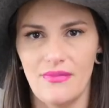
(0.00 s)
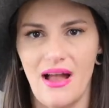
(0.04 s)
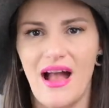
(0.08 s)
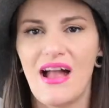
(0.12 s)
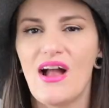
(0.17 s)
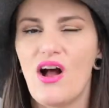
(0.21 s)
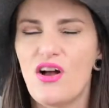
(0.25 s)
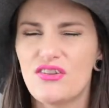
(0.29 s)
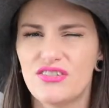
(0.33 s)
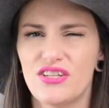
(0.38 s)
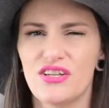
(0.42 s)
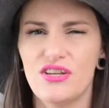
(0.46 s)

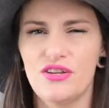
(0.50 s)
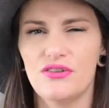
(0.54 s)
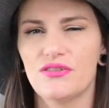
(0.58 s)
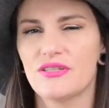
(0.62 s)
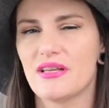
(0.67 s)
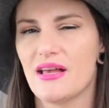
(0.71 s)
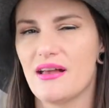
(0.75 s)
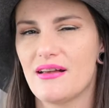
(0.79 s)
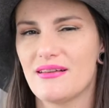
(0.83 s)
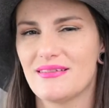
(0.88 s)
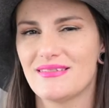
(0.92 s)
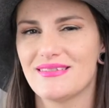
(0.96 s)
I also use
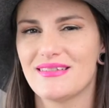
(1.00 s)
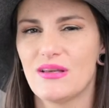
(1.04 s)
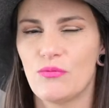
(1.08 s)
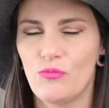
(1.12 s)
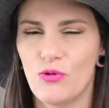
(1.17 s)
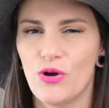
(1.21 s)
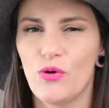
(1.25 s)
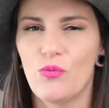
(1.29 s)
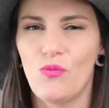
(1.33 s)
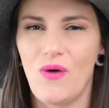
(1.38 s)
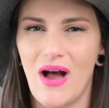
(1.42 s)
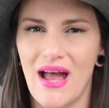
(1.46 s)
a
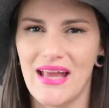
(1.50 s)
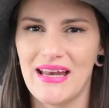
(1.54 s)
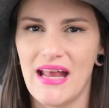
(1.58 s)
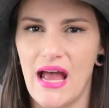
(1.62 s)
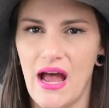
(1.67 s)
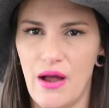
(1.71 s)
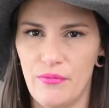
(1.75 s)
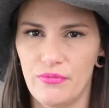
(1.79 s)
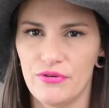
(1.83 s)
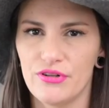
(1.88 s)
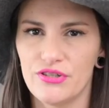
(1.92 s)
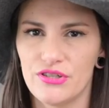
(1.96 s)
somewhat wide
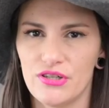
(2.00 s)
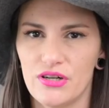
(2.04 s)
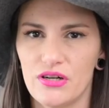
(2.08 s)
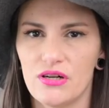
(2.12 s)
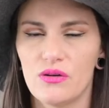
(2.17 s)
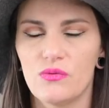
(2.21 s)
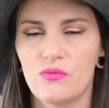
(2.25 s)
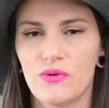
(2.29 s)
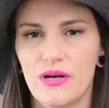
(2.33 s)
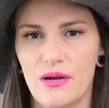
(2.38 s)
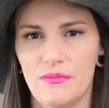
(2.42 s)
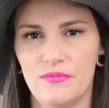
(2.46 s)

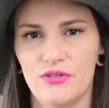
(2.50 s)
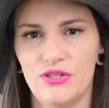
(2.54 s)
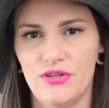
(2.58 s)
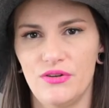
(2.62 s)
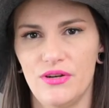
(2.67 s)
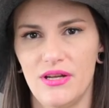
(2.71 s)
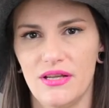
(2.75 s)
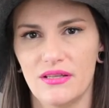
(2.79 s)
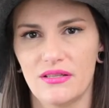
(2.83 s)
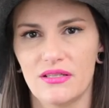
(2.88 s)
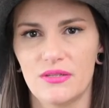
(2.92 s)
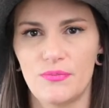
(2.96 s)
aperture when I'm
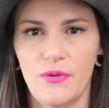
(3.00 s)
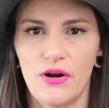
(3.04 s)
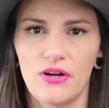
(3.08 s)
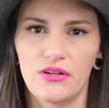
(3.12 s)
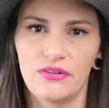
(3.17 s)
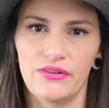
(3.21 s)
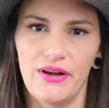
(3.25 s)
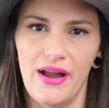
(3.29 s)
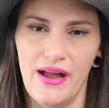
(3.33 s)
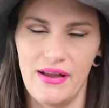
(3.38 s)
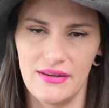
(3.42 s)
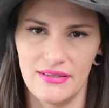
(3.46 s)
shooting the
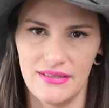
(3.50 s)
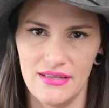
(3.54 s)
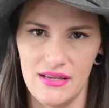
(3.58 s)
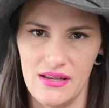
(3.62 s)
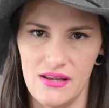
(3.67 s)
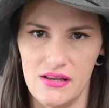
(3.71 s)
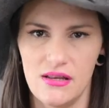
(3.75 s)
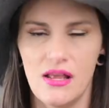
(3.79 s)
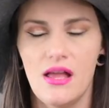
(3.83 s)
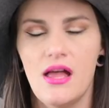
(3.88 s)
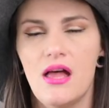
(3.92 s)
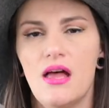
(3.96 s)
sparkler
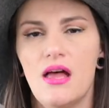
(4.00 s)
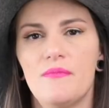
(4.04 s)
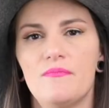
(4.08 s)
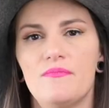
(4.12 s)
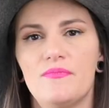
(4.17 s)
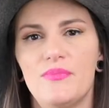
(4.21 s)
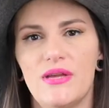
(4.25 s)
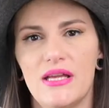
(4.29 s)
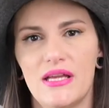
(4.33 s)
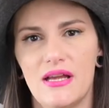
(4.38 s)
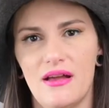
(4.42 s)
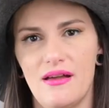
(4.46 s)
exit
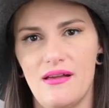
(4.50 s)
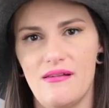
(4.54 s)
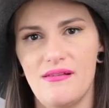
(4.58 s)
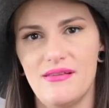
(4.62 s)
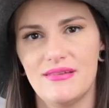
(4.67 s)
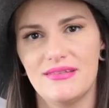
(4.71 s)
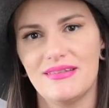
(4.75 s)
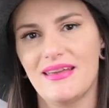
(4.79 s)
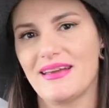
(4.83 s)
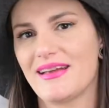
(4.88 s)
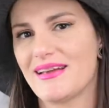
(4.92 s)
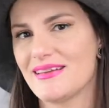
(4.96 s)

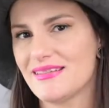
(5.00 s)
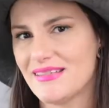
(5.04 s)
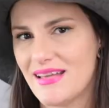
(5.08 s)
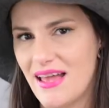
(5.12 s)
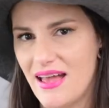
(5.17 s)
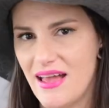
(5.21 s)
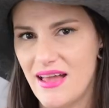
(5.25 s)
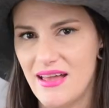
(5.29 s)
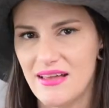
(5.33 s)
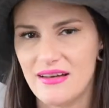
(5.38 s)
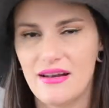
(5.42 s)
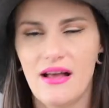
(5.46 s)
because like I
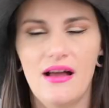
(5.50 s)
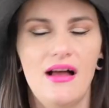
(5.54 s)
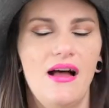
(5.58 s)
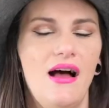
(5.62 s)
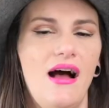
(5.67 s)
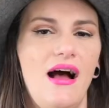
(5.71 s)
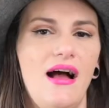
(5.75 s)
said,